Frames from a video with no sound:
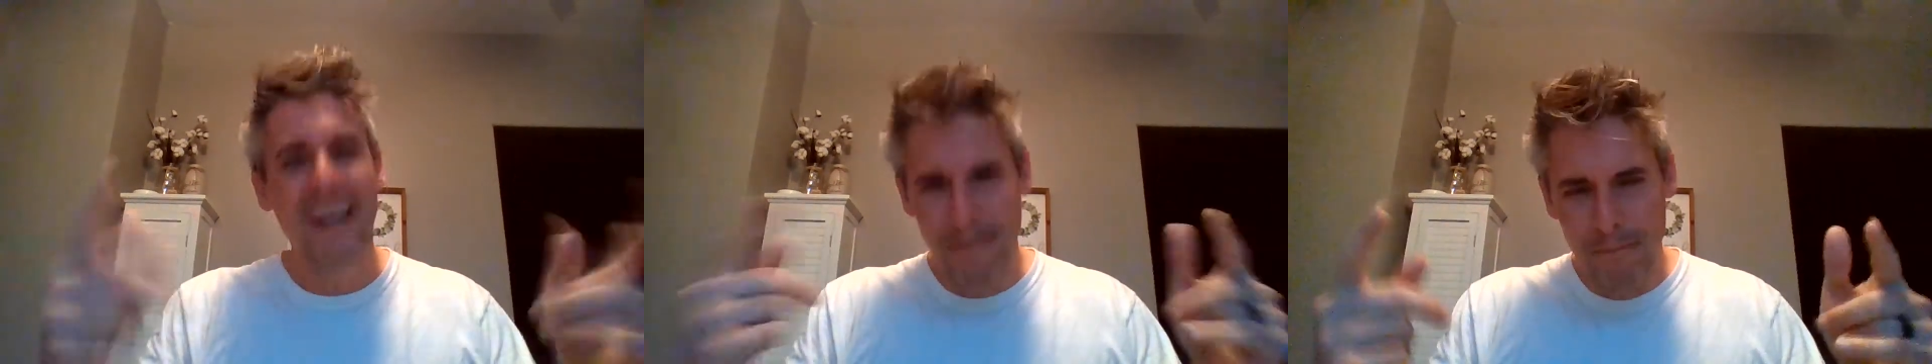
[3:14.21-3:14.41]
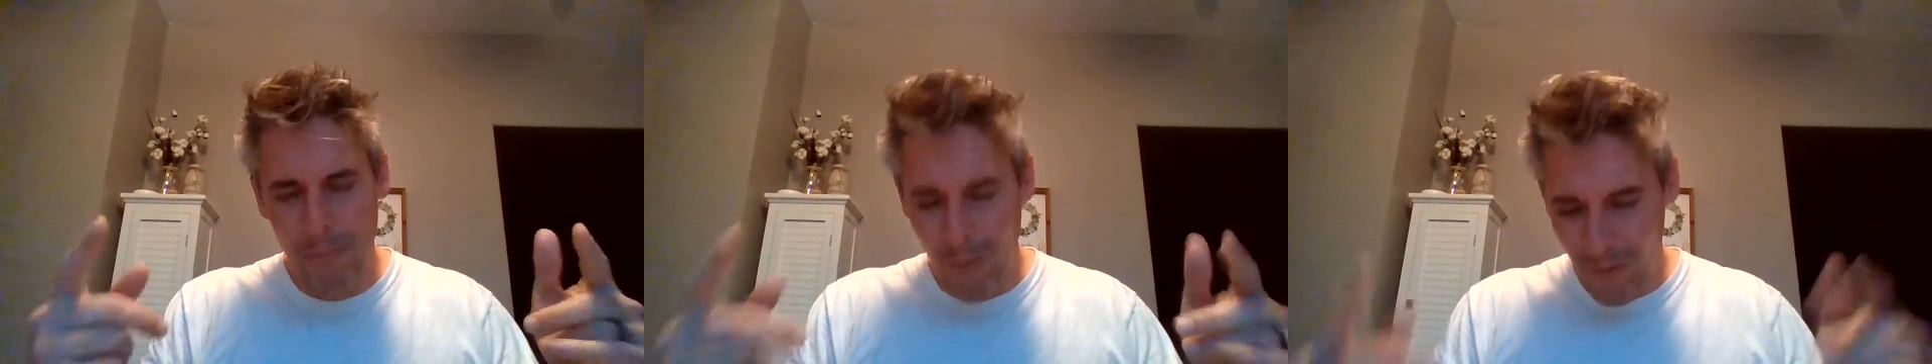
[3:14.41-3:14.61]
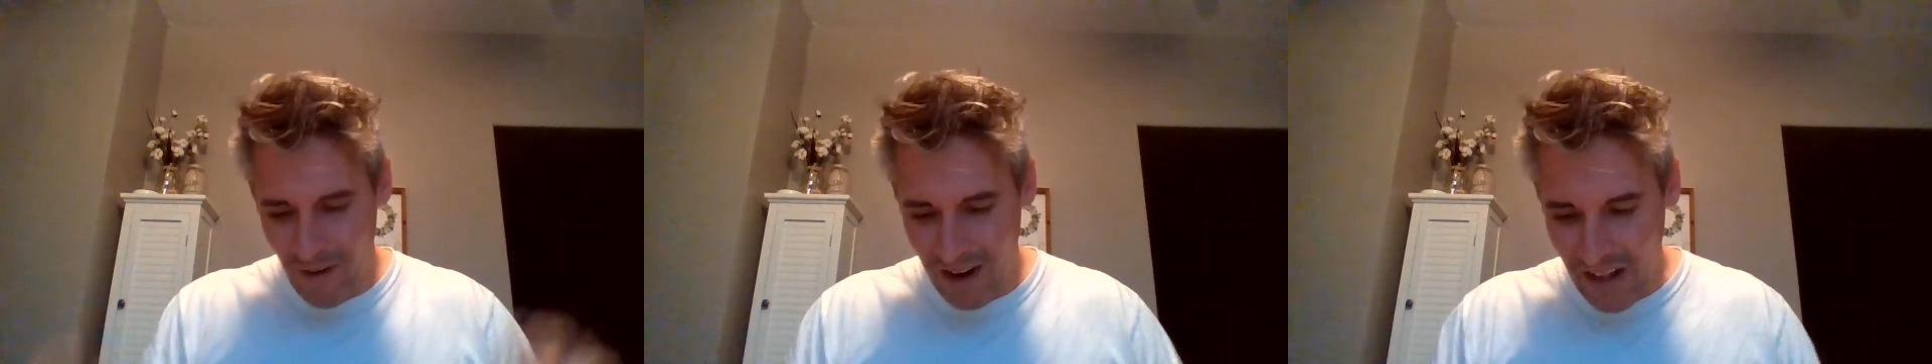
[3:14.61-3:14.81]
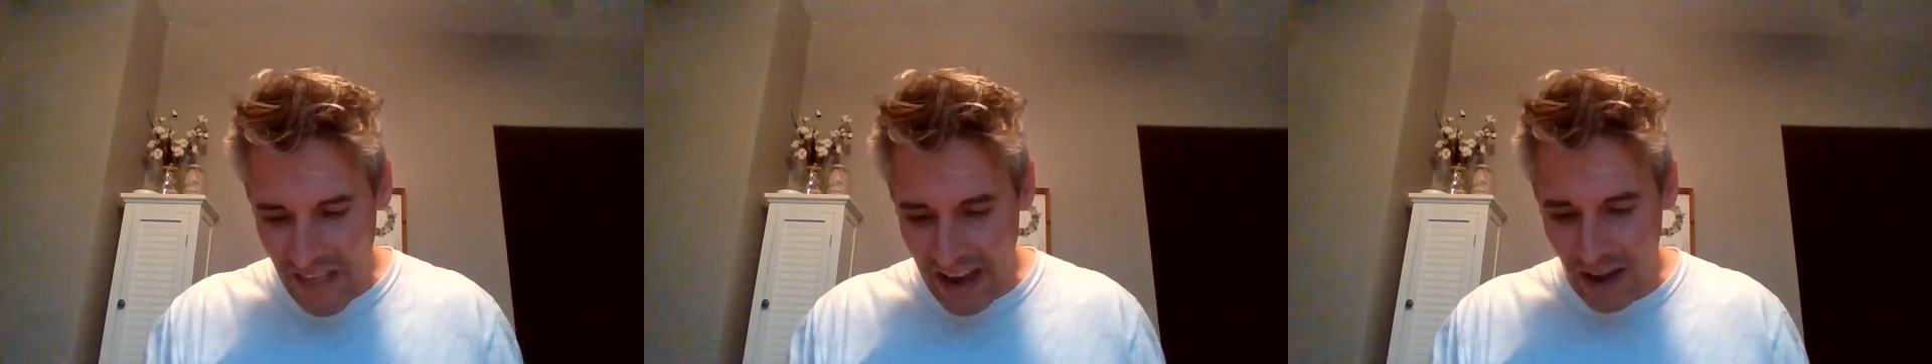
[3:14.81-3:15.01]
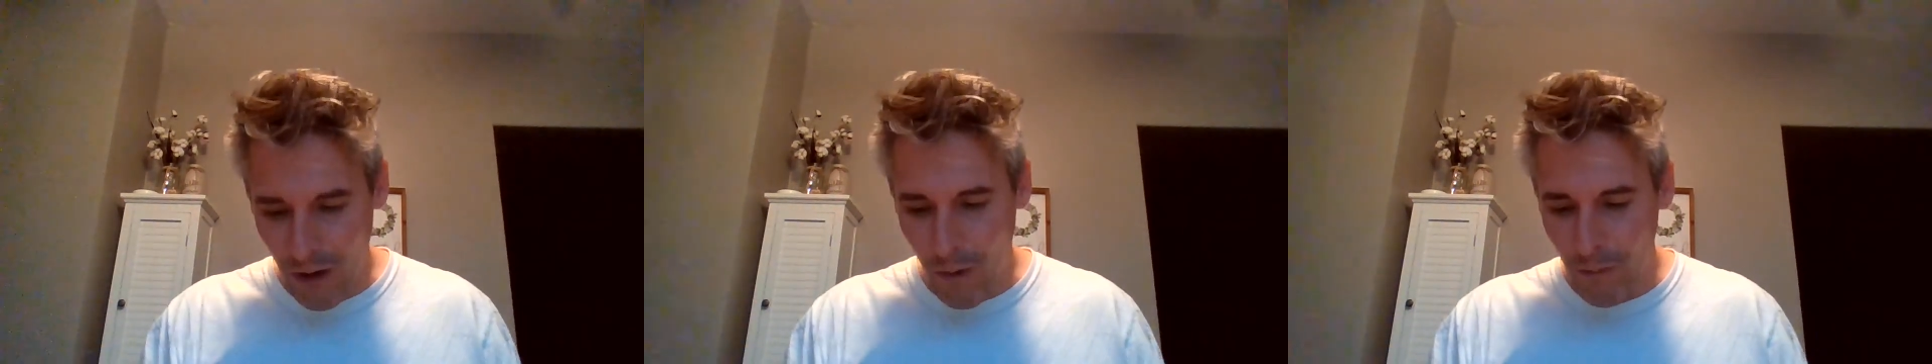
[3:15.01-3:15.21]
More on
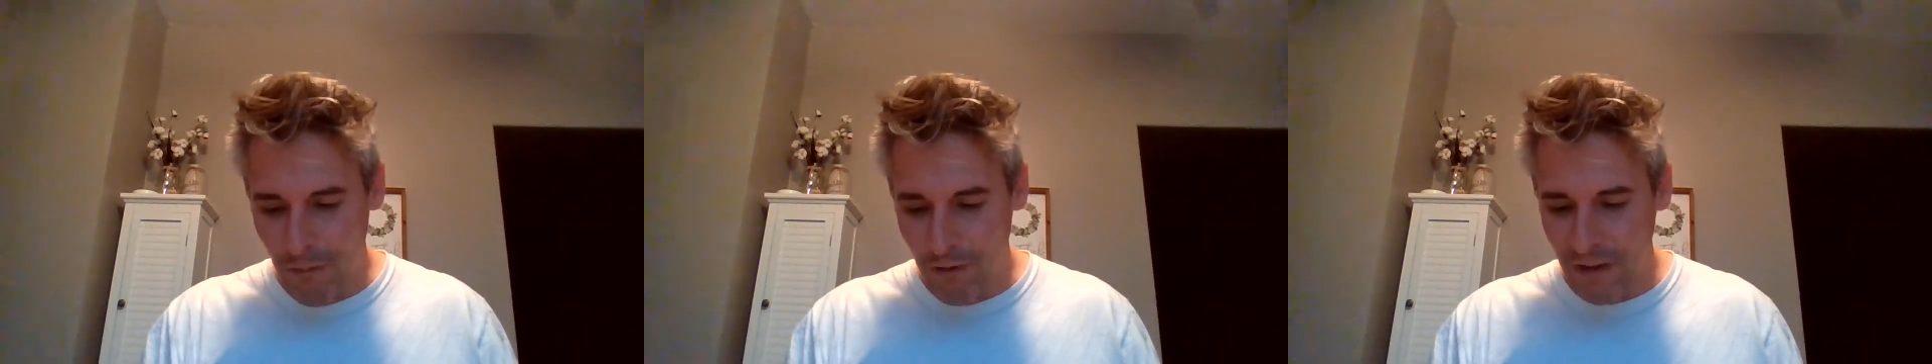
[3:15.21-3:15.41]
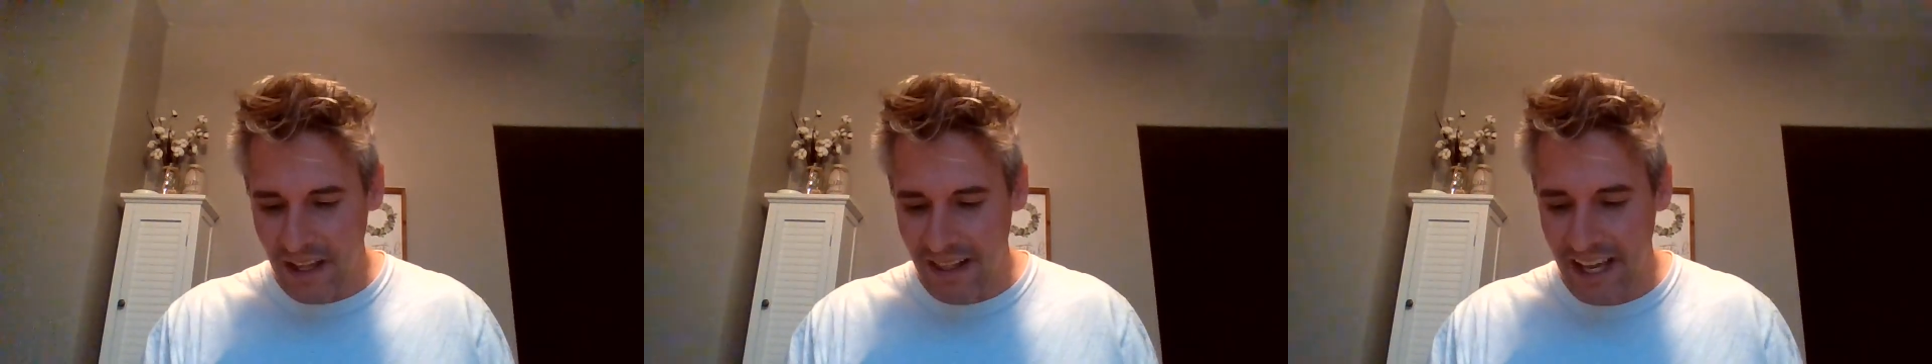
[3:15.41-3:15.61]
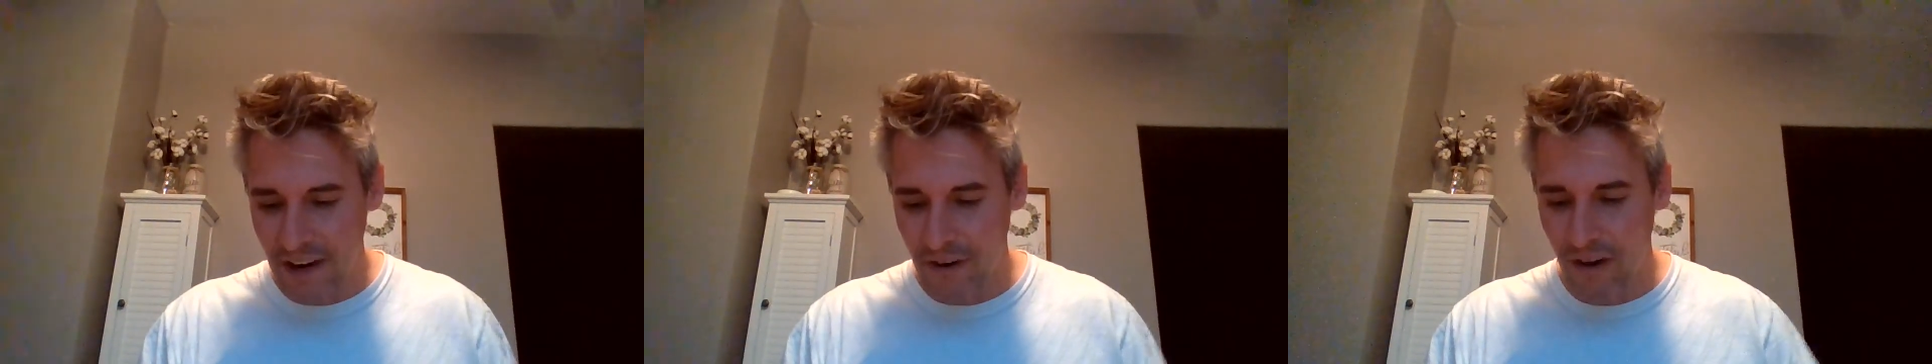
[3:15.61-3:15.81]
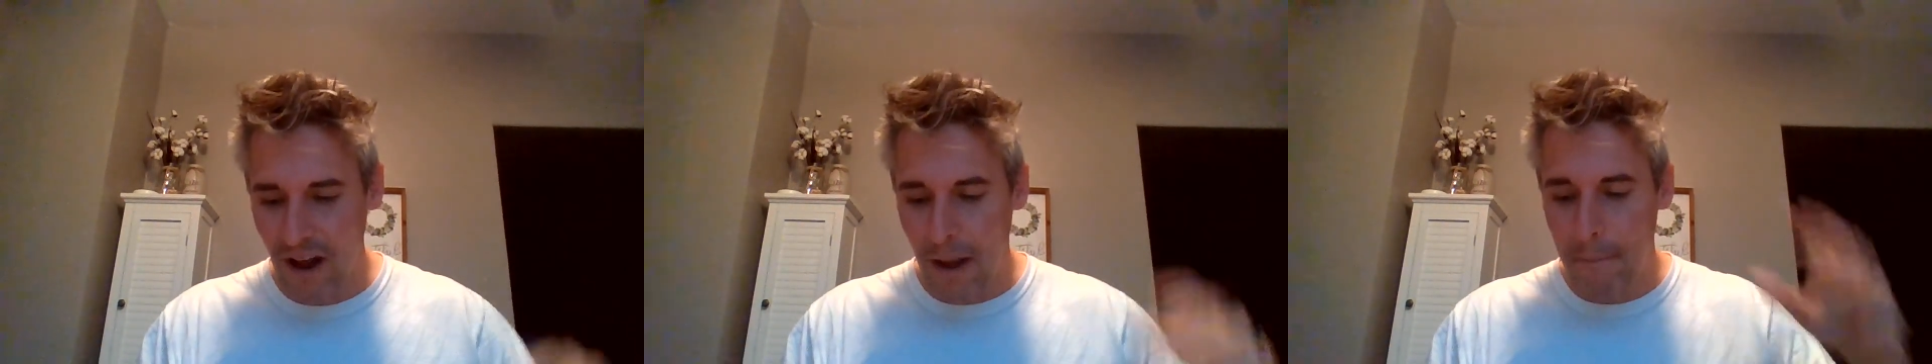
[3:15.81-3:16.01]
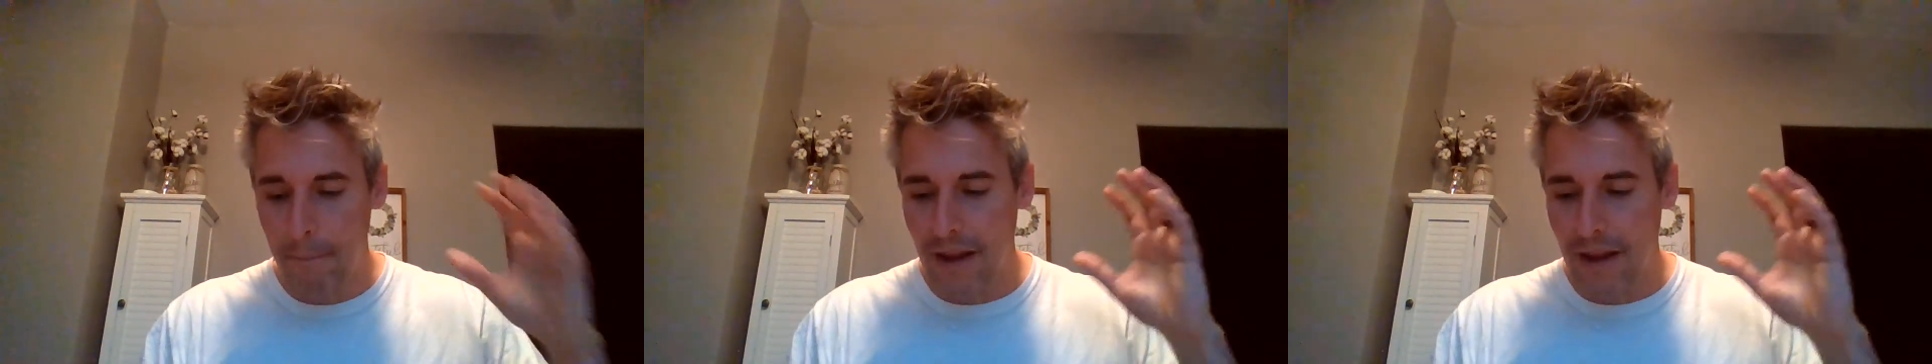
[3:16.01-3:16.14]
that hopefully later on.